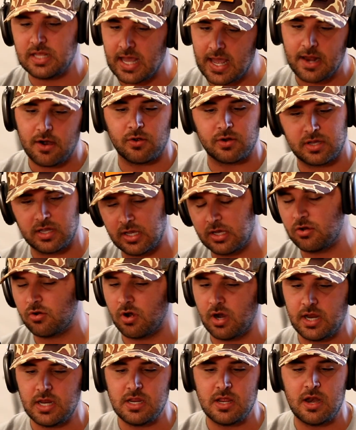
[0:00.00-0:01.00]
that. Okay,
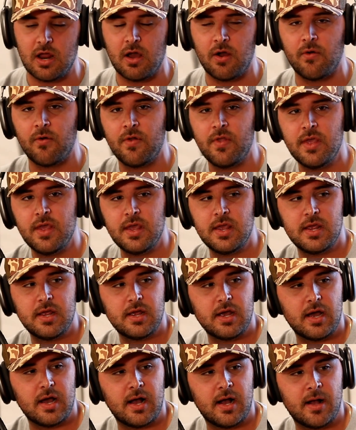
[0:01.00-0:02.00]
great. So
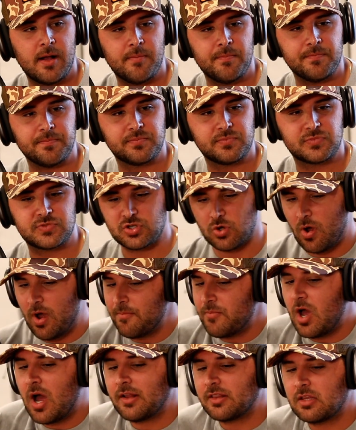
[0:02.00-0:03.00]

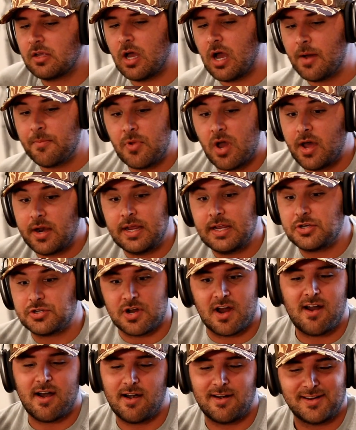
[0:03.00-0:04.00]
I'm not
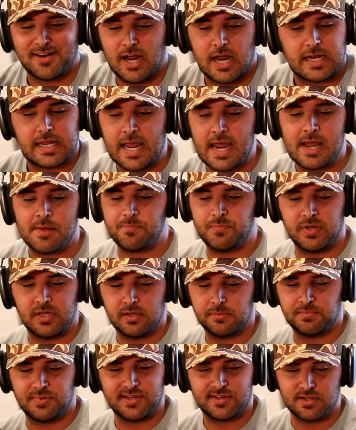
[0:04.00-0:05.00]
HR. I can't
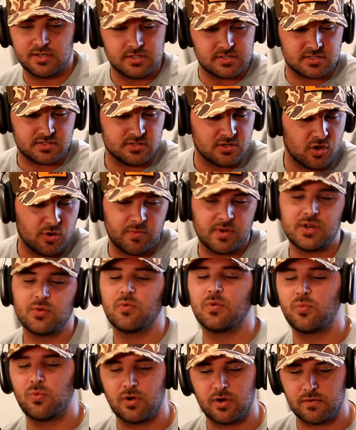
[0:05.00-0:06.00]
be, because nobody
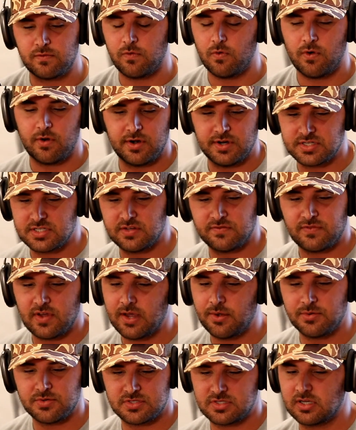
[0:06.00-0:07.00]
would work for us if
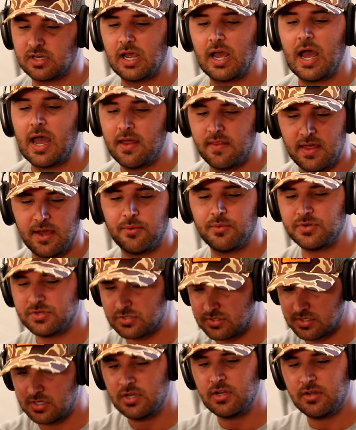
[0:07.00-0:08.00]
I was the guy that
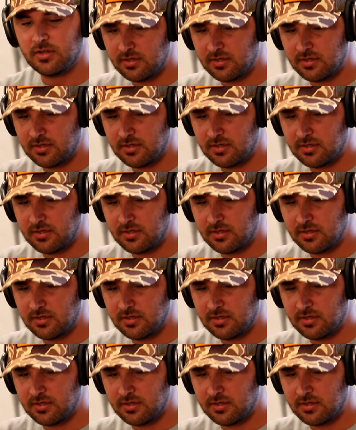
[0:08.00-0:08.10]
was,